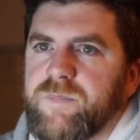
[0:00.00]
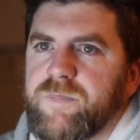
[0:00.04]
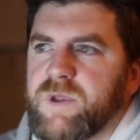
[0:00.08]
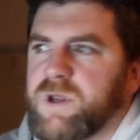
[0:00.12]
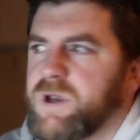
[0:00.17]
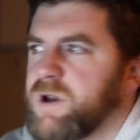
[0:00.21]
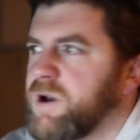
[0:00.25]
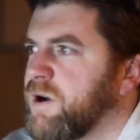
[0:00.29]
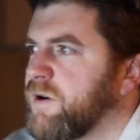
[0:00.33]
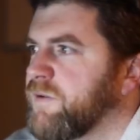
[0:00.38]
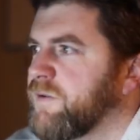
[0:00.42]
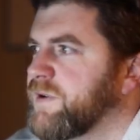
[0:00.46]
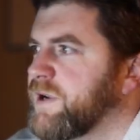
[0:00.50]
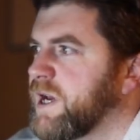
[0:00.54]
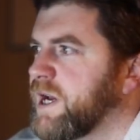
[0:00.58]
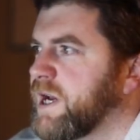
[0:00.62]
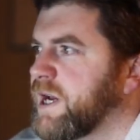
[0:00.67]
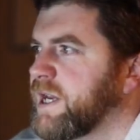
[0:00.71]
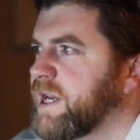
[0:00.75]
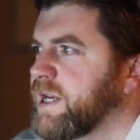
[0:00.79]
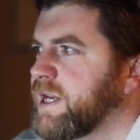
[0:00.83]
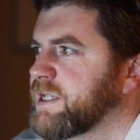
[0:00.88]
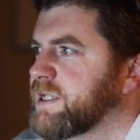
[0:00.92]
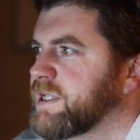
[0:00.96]
I've now
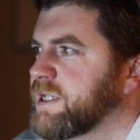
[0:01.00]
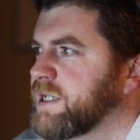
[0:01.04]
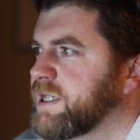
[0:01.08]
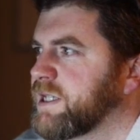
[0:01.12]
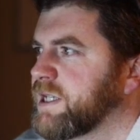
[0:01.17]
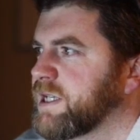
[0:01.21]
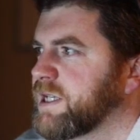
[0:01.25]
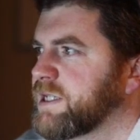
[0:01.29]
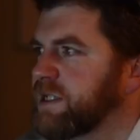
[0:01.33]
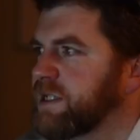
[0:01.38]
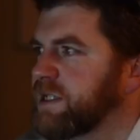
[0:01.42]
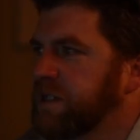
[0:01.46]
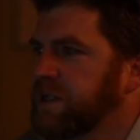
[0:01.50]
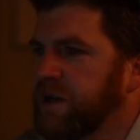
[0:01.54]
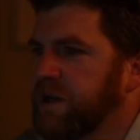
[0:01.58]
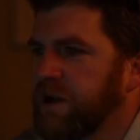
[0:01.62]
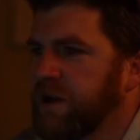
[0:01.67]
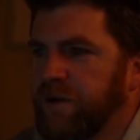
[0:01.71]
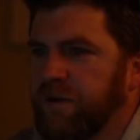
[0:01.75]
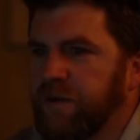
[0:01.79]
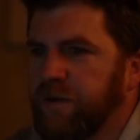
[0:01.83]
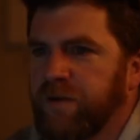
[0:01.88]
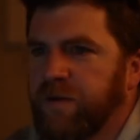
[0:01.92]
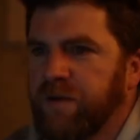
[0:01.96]
edited this
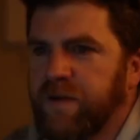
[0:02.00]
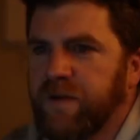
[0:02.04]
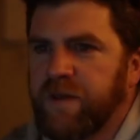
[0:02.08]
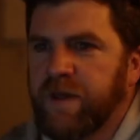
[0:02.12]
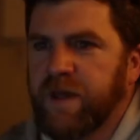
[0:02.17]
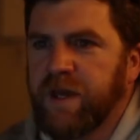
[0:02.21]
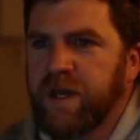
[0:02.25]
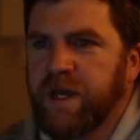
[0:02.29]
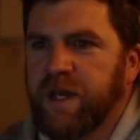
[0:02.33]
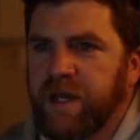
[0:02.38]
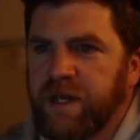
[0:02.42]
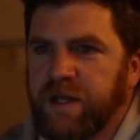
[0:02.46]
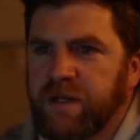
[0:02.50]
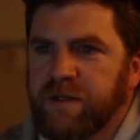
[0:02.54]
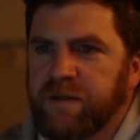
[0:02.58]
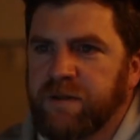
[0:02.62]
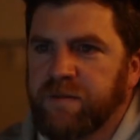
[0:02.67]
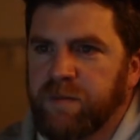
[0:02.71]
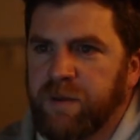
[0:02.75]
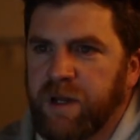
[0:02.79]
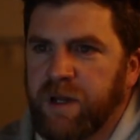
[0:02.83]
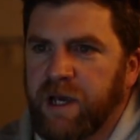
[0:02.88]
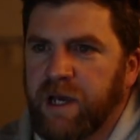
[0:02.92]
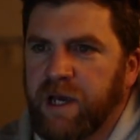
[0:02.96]
so that hits
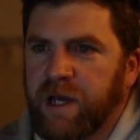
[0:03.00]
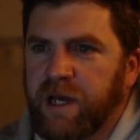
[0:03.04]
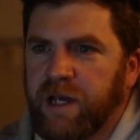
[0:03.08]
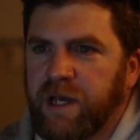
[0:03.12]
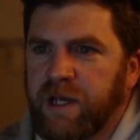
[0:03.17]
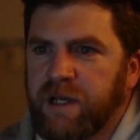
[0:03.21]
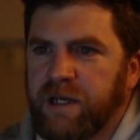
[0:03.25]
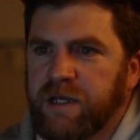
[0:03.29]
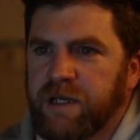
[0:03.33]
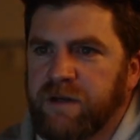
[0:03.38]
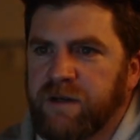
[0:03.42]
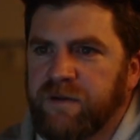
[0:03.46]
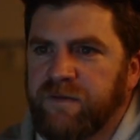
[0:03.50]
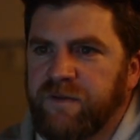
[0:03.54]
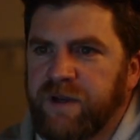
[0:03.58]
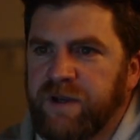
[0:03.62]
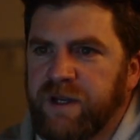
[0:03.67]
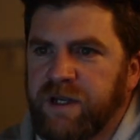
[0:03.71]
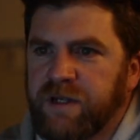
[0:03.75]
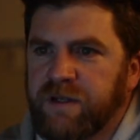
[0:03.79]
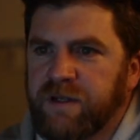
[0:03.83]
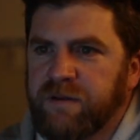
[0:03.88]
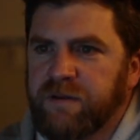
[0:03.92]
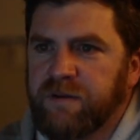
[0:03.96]
play,
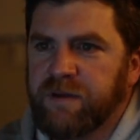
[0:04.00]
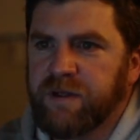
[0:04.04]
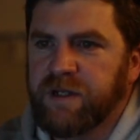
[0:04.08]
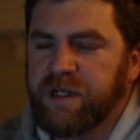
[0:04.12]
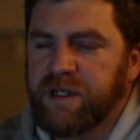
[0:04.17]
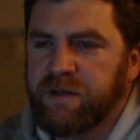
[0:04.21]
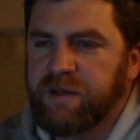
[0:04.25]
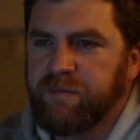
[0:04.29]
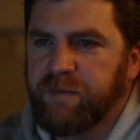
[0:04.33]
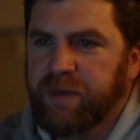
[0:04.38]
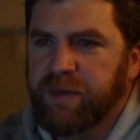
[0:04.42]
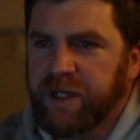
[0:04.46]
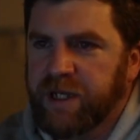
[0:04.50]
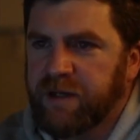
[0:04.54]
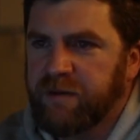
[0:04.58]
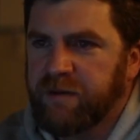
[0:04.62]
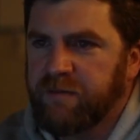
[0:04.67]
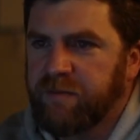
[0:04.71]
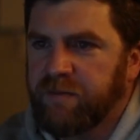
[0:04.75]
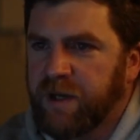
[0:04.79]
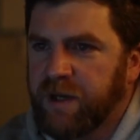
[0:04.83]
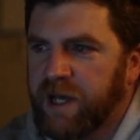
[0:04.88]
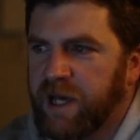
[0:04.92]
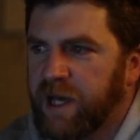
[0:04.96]
event,
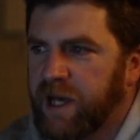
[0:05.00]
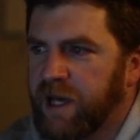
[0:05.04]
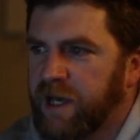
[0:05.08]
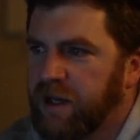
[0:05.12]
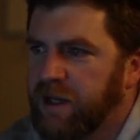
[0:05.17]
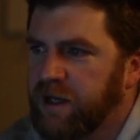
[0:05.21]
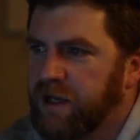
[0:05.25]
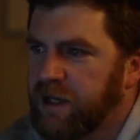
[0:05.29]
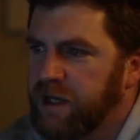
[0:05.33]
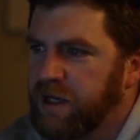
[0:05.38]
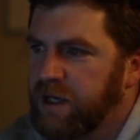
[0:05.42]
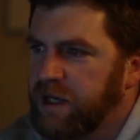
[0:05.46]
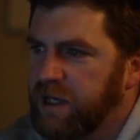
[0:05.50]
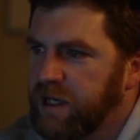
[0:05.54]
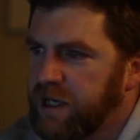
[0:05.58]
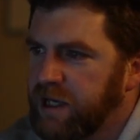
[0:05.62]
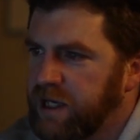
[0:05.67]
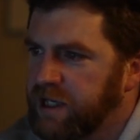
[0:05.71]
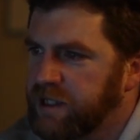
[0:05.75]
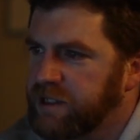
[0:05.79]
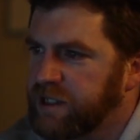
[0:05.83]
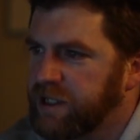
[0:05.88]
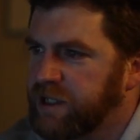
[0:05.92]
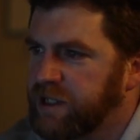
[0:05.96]
begin play,
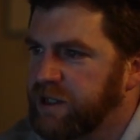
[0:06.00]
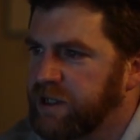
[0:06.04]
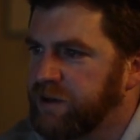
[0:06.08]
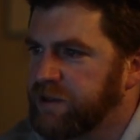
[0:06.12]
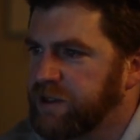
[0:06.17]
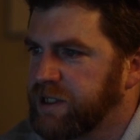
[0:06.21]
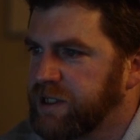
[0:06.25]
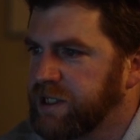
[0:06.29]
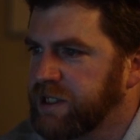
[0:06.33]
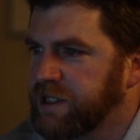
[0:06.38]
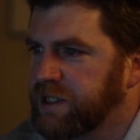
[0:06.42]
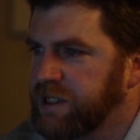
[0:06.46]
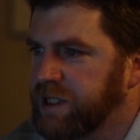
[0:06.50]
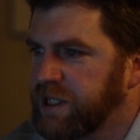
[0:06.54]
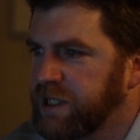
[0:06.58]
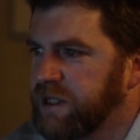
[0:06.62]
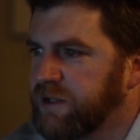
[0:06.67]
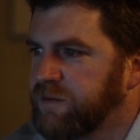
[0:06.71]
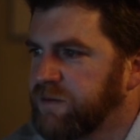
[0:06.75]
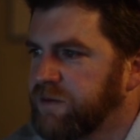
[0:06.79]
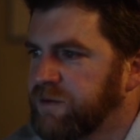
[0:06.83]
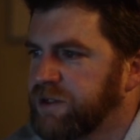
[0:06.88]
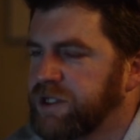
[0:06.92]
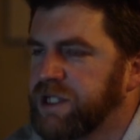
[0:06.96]
executes this
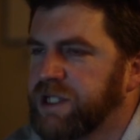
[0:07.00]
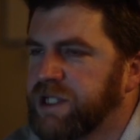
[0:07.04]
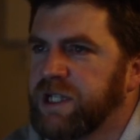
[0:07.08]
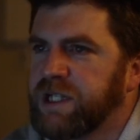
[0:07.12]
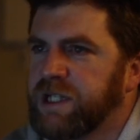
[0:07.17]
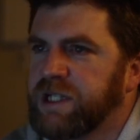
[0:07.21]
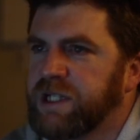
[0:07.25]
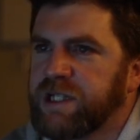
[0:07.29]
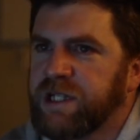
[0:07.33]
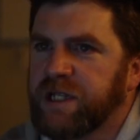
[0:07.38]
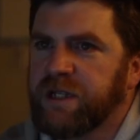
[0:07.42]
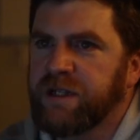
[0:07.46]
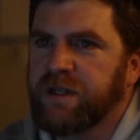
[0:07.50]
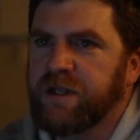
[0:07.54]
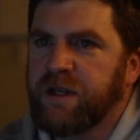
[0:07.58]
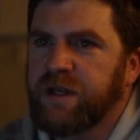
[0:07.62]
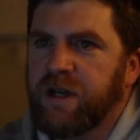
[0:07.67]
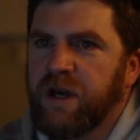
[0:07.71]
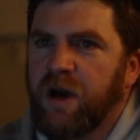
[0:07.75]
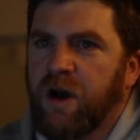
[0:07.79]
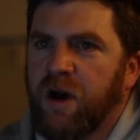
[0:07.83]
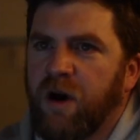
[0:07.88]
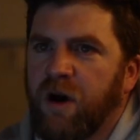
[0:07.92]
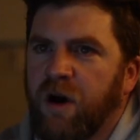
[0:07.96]
thing, which gets it
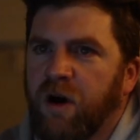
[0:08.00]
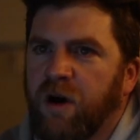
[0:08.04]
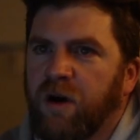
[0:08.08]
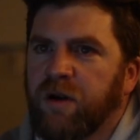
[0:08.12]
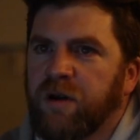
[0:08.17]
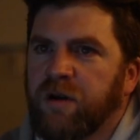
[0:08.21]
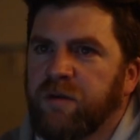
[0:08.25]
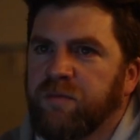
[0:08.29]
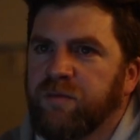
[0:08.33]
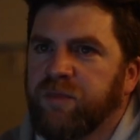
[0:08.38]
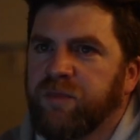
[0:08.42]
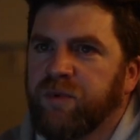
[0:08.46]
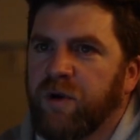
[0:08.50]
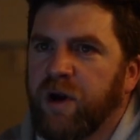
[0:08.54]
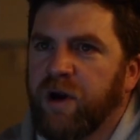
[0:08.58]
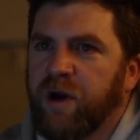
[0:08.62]
hot and bright.